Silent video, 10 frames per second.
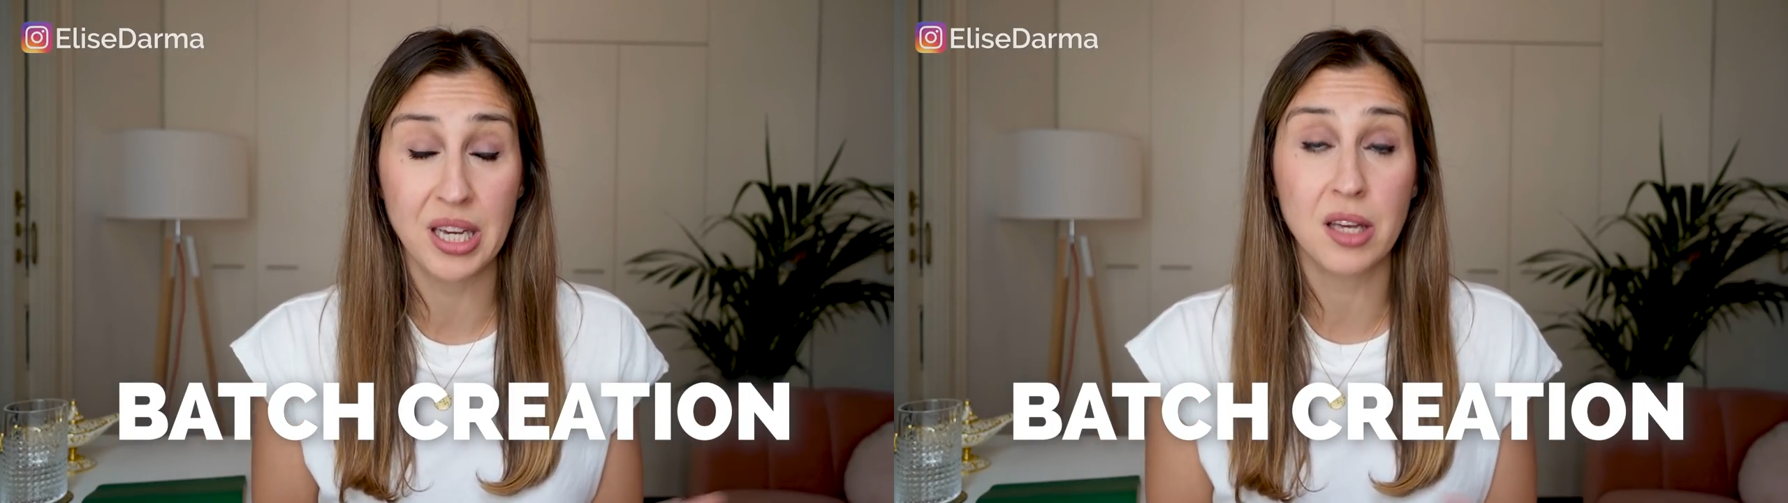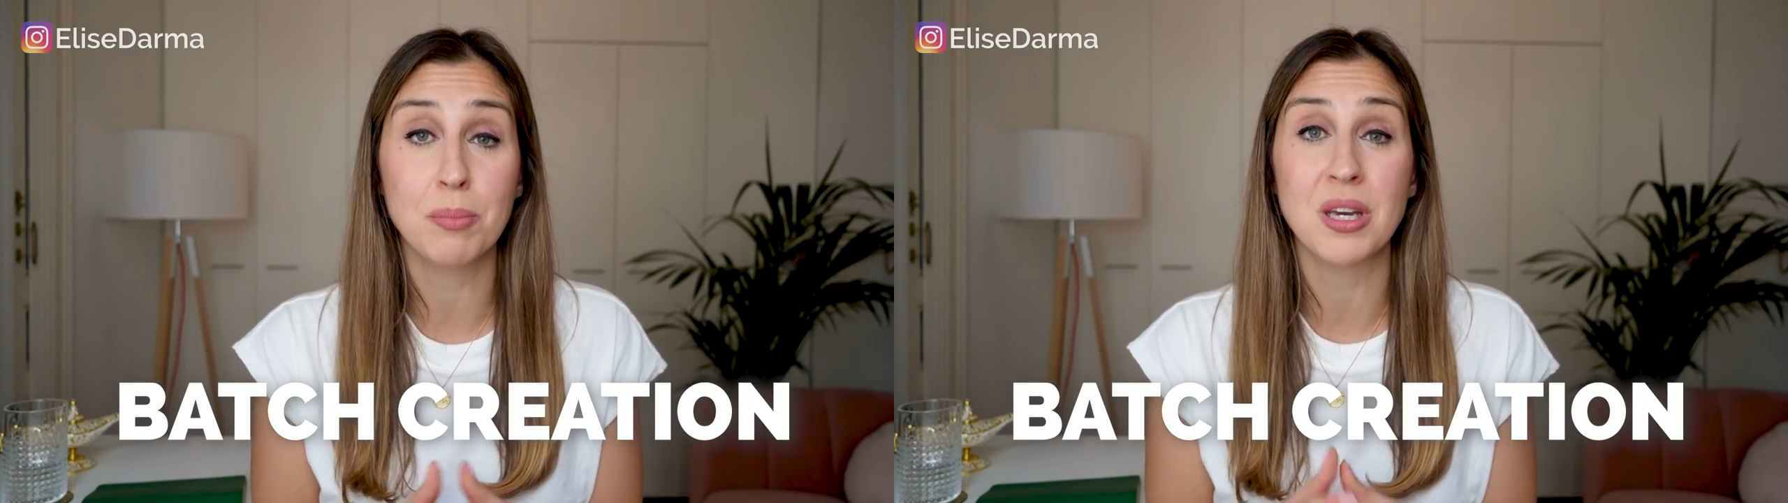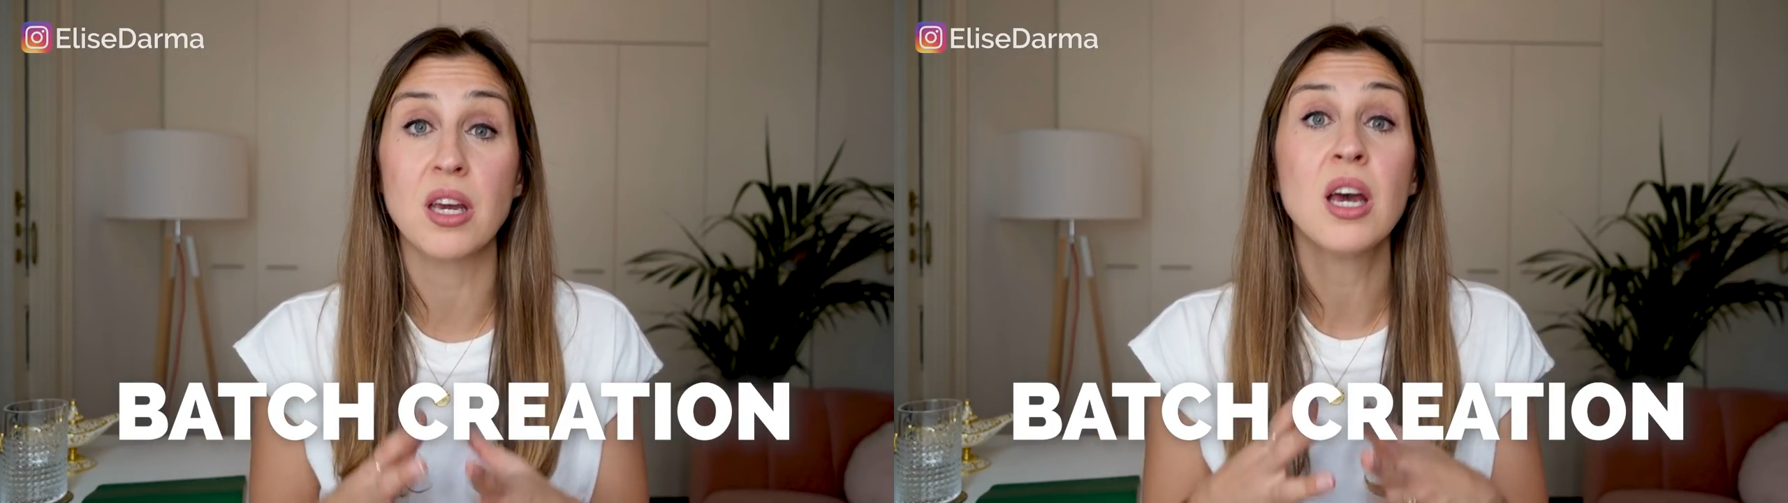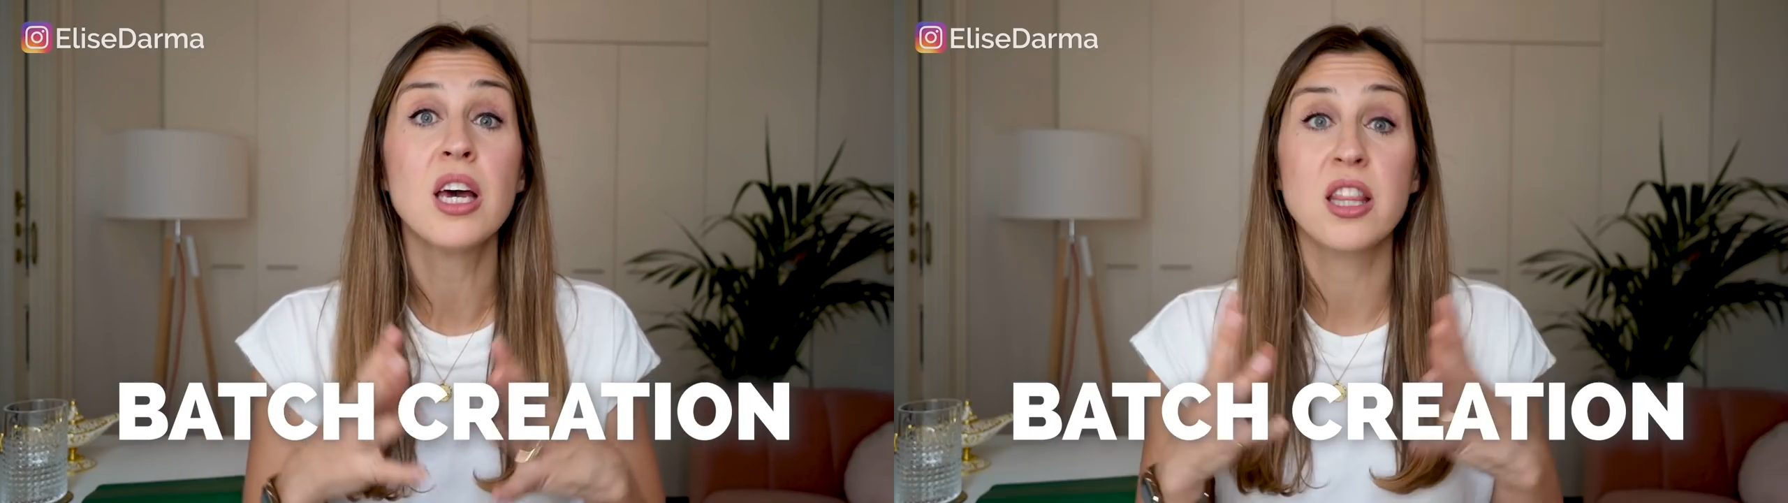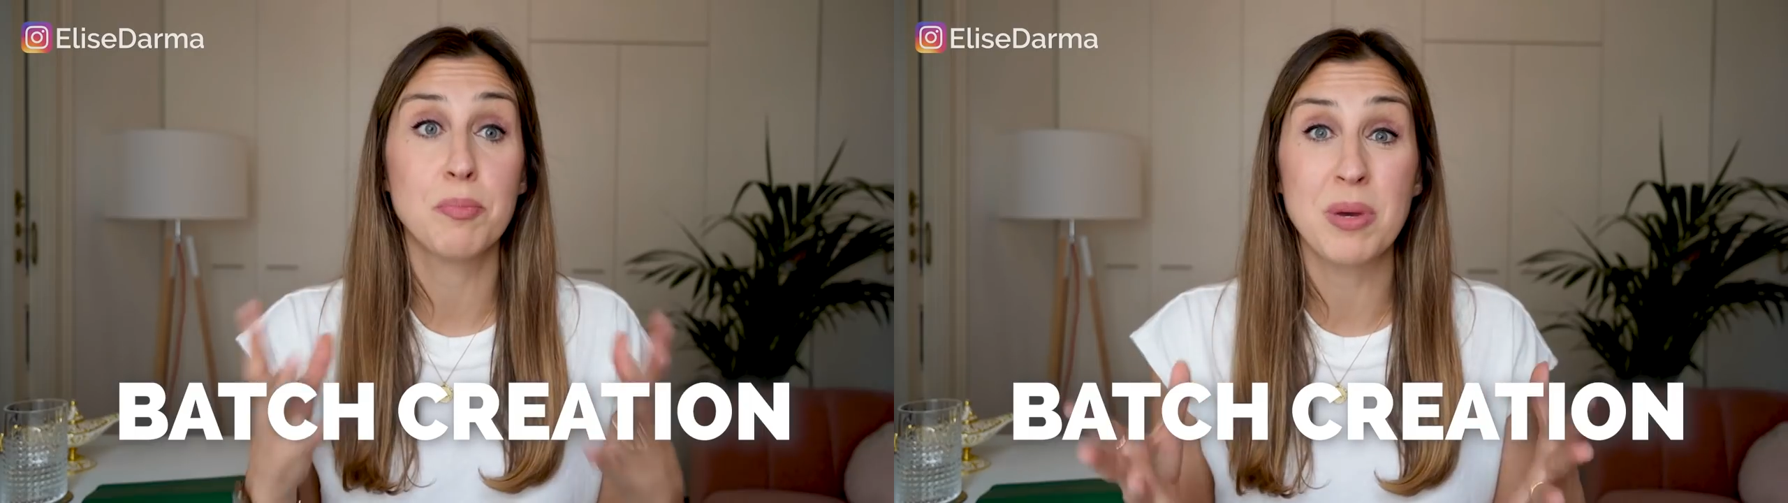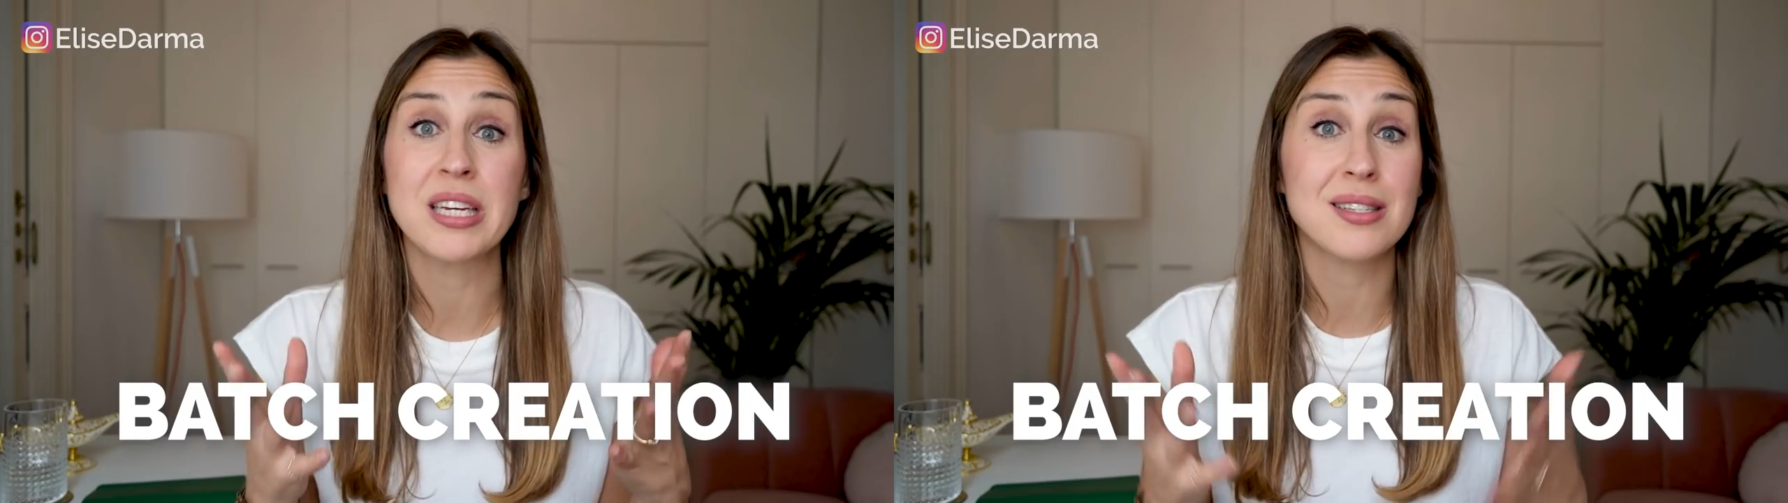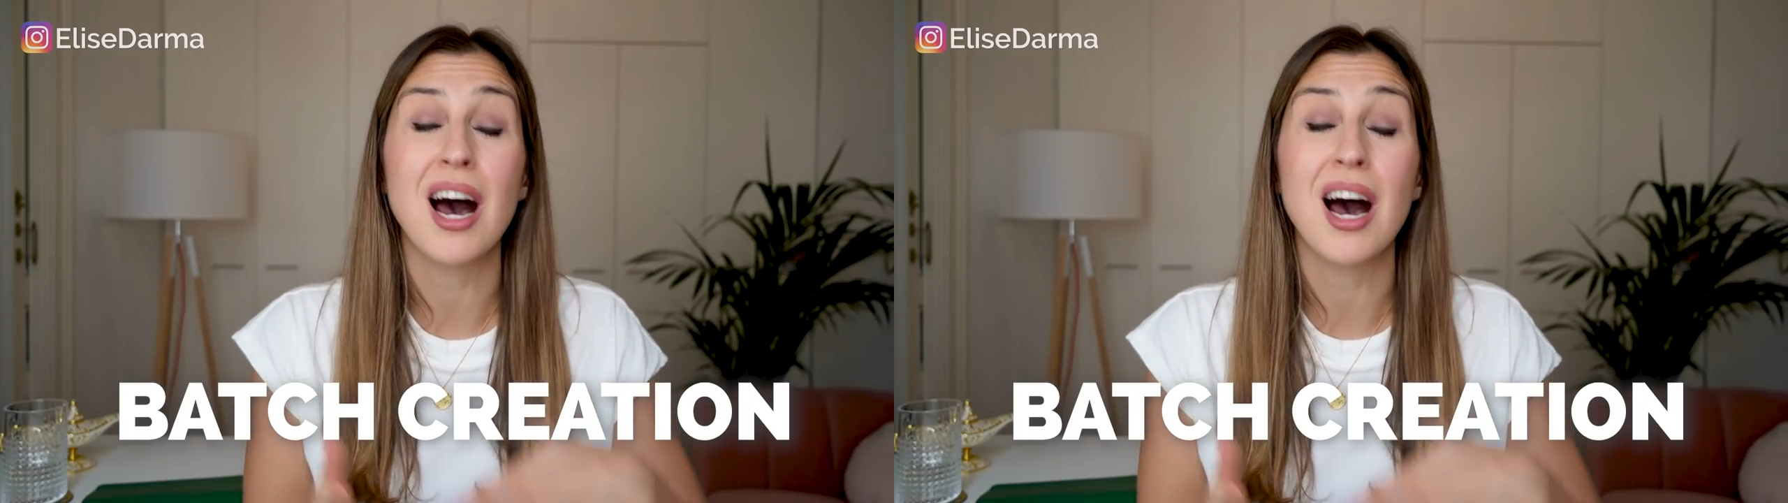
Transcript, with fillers: It can be biggest